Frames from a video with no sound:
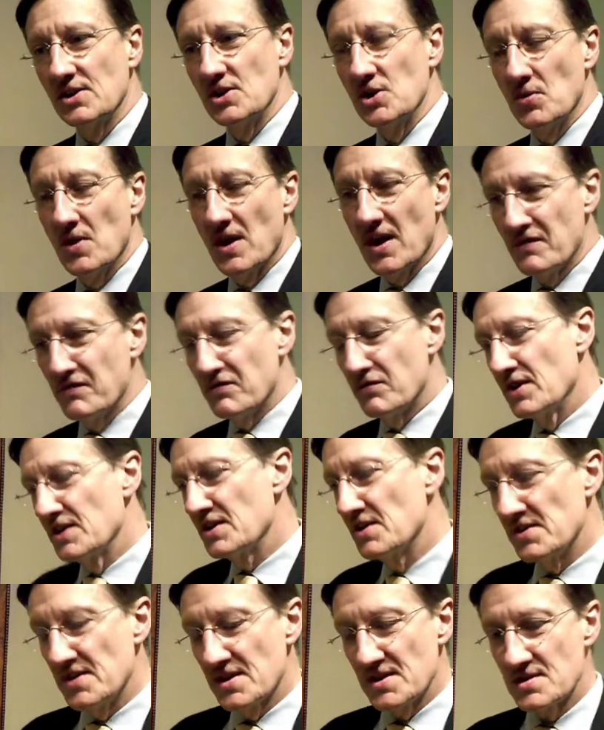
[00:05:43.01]
you have
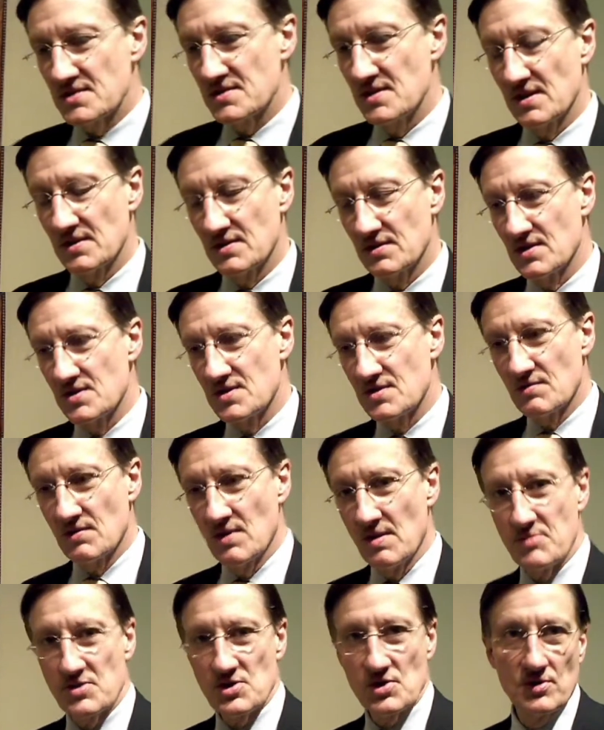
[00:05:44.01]
realistic
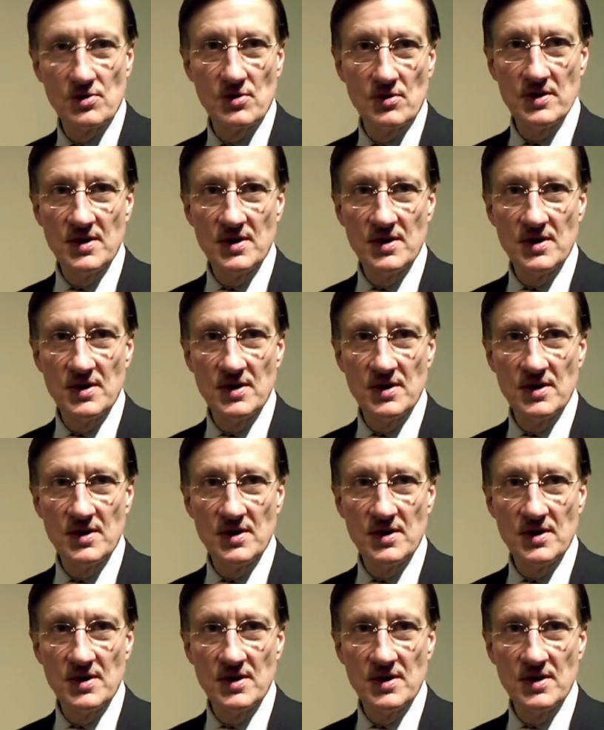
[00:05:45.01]
description